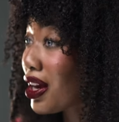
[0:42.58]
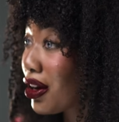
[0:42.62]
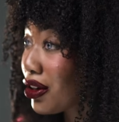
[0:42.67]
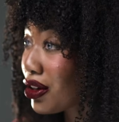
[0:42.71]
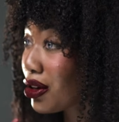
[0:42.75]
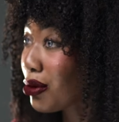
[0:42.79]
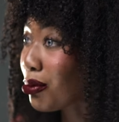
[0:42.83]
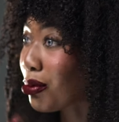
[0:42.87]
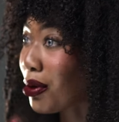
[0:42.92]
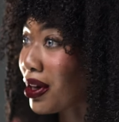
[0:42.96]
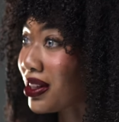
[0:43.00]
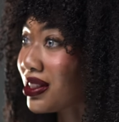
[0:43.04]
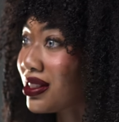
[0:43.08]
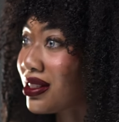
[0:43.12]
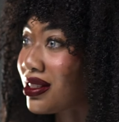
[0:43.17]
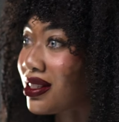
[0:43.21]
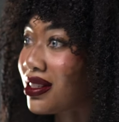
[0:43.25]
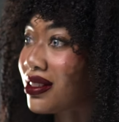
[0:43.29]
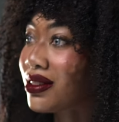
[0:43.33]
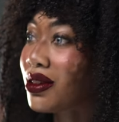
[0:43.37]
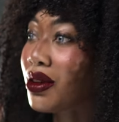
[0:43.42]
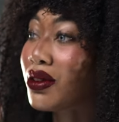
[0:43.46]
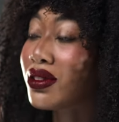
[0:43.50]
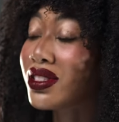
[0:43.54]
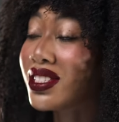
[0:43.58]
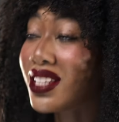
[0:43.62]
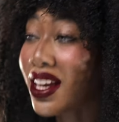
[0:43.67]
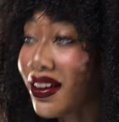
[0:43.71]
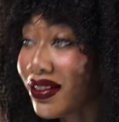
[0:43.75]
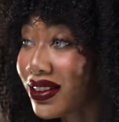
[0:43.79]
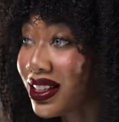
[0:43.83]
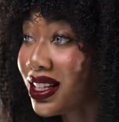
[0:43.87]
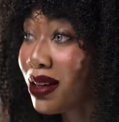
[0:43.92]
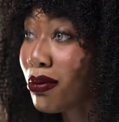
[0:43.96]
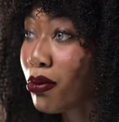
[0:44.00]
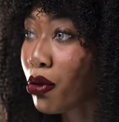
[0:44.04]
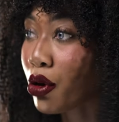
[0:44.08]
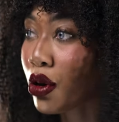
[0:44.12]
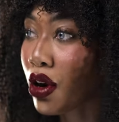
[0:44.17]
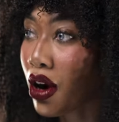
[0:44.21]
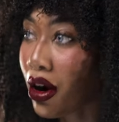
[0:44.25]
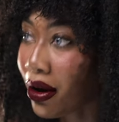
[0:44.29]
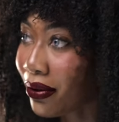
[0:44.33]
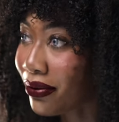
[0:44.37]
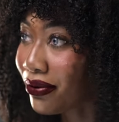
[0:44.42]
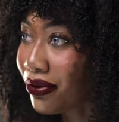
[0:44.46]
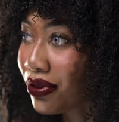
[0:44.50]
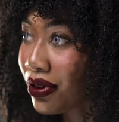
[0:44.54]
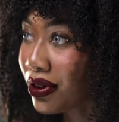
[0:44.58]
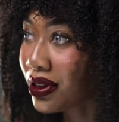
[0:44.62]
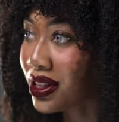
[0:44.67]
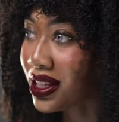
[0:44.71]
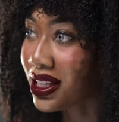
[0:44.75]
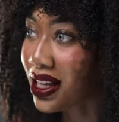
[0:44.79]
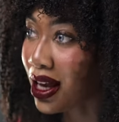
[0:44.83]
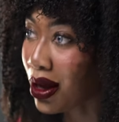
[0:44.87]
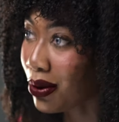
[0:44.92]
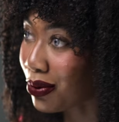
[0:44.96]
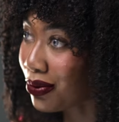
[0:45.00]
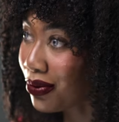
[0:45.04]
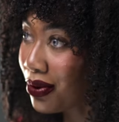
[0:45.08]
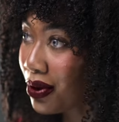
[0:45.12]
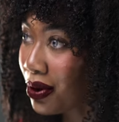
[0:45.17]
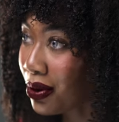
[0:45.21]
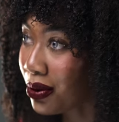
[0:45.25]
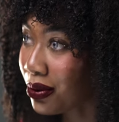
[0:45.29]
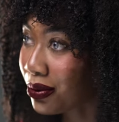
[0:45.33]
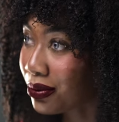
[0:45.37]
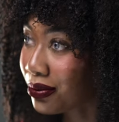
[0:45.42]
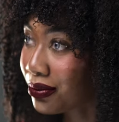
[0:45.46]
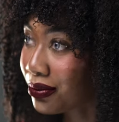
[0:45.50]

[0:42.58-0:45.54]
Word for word: hair care practices that are definitely more harmful than helpful.